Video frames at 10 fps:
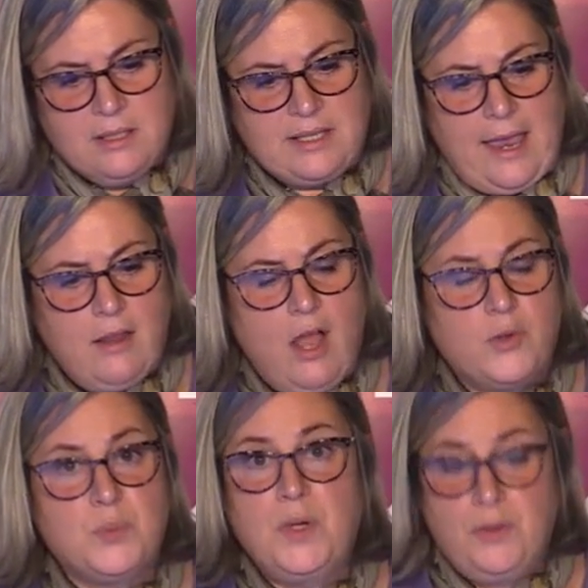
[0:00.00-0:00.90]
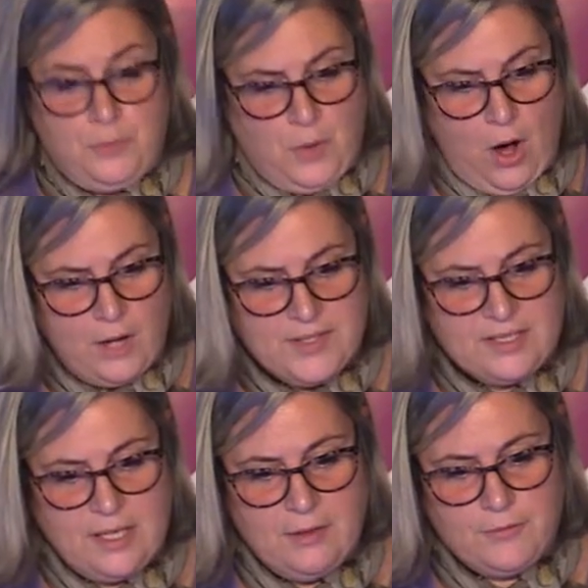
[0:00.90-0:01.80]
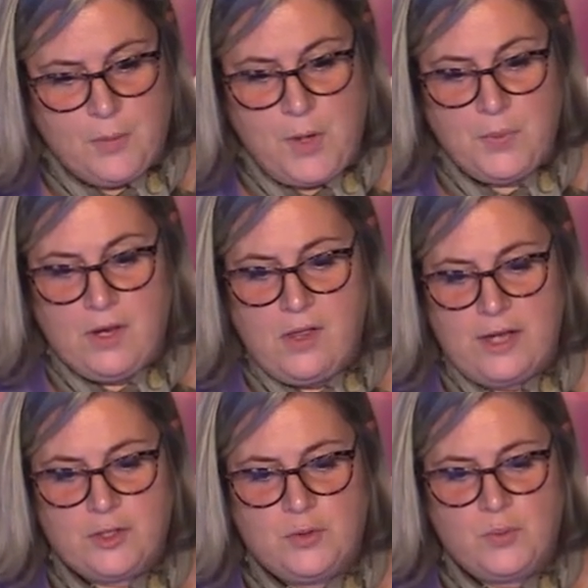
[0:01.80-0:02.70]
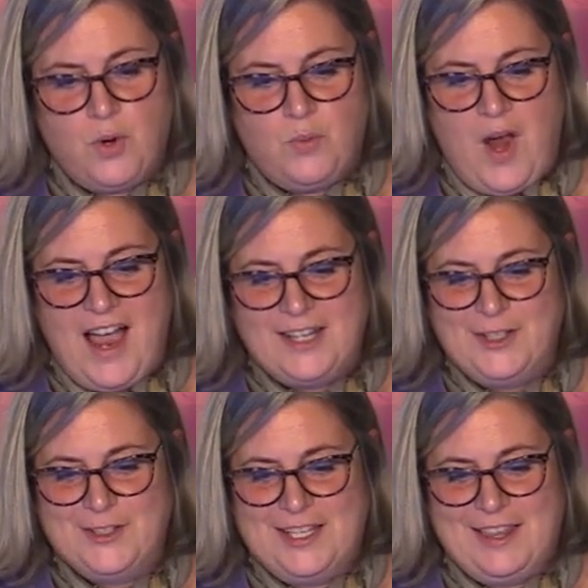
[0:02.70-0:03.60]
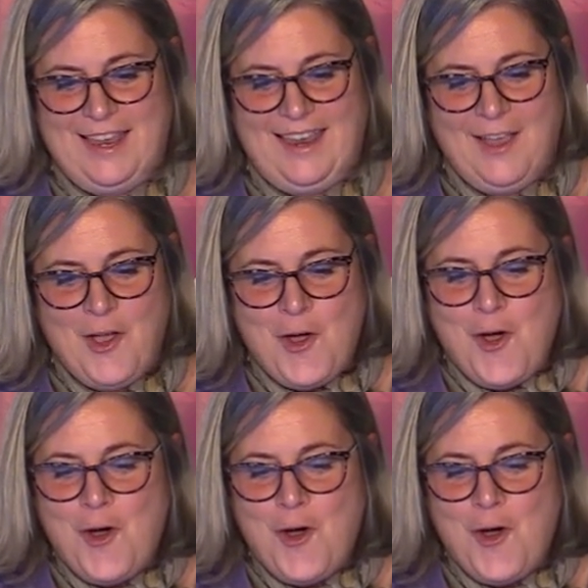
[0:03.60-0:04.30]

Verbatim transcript: This catalog was built through harvesting from open collections worldwide using the